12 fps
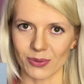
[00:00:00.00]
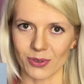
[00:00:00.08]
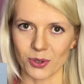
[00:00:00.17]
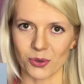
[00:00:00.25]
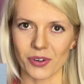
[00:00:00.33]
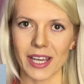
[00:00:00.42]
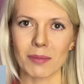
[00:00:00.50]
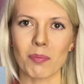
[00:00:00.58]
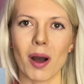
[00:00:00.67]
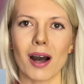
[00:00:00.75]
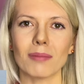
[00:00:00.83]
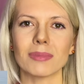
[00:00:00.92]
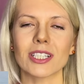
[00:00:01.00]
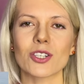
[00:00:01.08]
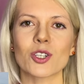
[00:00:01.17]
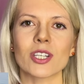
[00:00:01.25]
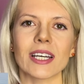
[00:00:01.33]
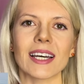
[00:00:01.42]
of Ukraine
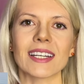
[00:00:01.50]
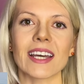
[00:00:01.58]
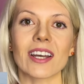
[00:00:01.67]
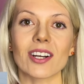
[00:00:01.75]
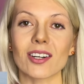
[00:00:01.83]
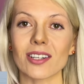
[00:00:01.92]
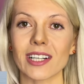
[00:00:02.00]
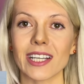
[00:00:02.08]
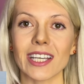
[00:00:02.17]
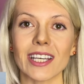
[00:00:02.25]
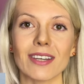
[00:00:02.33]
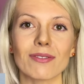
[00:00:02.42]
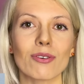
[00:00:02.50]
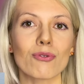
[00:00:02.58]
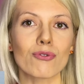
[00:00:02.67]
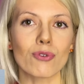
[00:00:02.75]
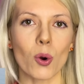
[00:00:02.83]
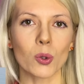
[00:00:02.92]
published an archive
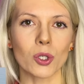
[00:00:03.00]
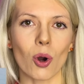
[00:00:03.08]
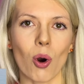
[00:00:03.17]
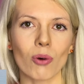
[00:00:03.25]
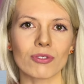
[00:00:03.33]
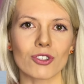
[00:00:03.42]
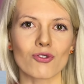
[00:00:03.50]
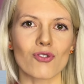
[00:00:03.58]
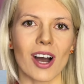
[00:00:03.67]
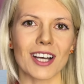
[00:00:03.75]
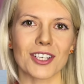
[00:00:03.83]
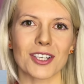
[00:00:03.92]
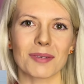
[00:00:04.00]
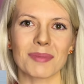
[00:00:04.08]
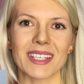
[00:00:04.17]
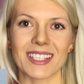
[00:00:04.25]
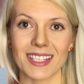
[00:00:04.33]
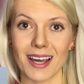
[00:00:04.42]
photo of the Russian
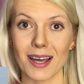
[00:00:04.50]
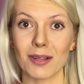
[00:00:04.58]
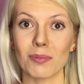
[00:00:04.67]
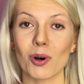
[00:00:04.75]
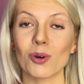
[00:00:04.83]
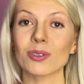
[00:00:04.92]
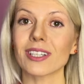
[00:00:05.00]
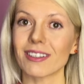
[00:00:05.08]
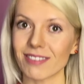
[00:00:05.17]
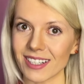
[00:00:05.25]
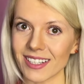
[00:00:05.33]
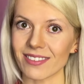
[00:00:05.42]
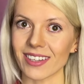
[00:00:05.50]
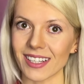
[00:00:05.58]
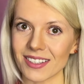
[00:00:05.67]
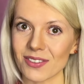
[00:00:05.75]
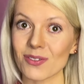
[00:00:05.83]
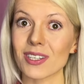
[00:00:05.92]
missile boat
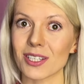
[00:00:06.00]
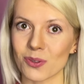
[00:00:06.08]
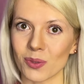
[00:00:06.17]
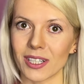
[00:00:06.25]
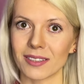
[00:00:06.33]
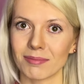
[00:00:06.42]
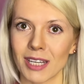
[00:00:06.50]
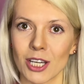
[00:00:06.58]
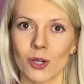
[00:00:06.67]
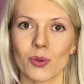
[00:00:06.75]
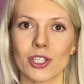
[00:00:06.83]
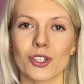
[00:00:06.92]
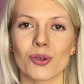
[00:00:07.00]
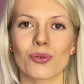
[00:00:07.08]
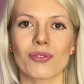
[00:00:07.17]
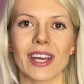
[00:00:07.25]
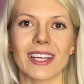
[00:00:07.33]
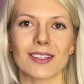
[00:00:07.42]
Ivanovets, this one, which
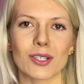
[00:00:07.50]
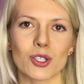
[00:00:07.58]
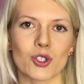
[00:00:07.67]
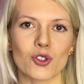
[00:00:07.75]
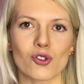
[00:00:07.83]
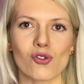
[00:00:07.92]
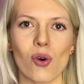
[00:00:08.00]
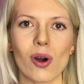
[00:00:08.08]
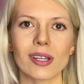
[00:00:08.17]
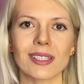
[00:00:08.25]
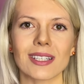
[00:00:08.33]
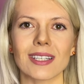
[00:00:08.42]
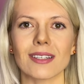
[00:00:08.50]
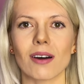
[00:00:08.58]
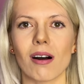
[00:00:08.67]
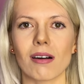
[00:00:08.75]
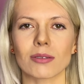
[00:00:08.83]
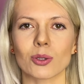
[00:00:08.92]
Ukraine destroyed in
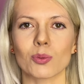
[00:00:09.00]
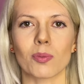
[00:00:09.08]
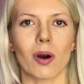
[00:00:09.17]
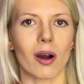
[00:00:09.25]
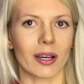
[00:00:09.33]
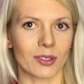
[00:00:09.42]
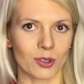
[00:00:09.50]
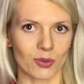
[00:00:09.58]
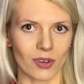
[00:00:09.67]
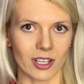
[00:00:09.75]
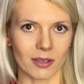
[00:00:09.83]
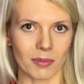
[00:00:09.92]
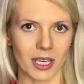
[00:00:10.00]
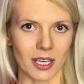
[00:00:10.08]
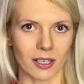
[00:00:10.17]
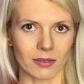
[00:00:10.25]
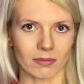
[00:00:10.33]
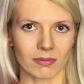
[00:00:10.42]
occupied Crimea.